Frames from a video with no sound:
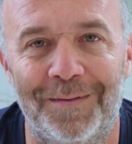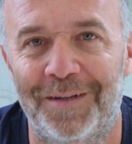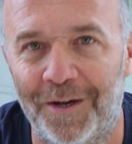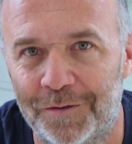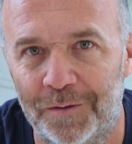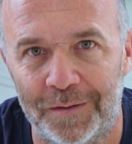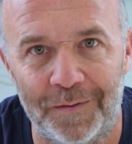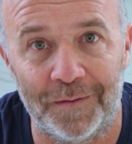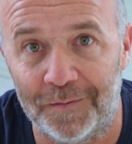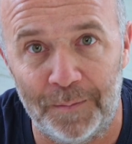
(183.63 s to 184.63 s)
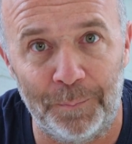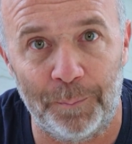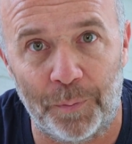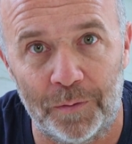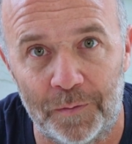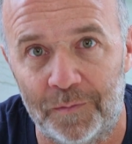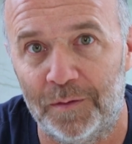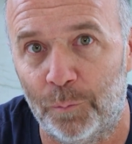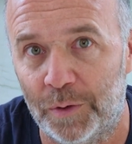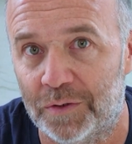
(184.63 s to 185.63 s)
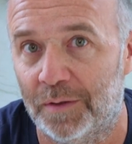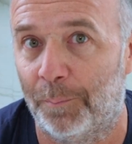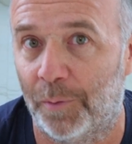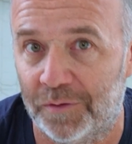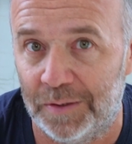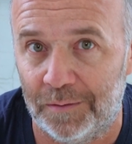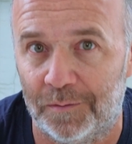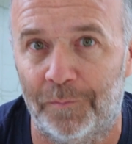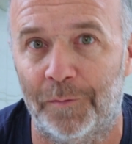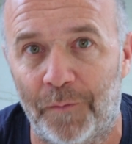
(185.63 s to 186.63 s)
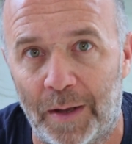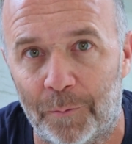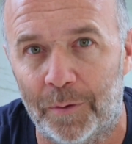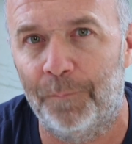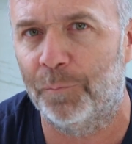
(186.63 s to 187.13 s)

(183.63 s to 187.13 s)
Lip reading: The autolysis is a simple process in which the proteins of the flour,